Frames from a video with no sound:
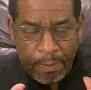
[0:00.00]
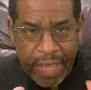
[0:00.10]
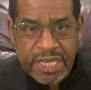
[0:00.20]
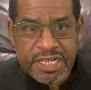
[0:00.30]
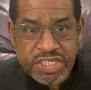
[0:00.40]

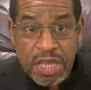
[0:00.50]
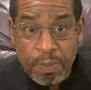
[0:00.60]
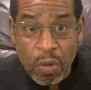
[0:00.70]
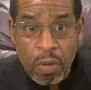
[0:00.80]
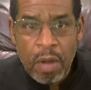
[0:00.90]
making it
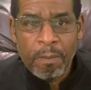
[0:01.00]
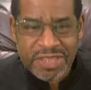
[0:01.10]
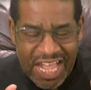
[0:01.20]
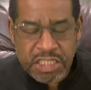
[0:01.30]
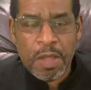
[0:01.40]
simple, but
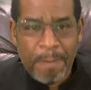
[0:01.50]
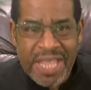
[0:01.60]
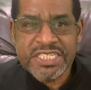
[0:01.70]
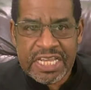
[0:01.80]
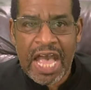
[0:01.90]
that's the
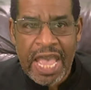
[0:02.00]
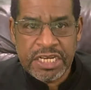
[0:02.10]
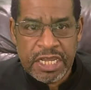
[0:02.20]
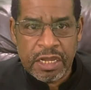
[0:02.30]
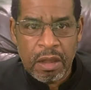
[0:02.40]
basic
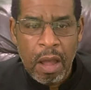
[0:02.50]
idea.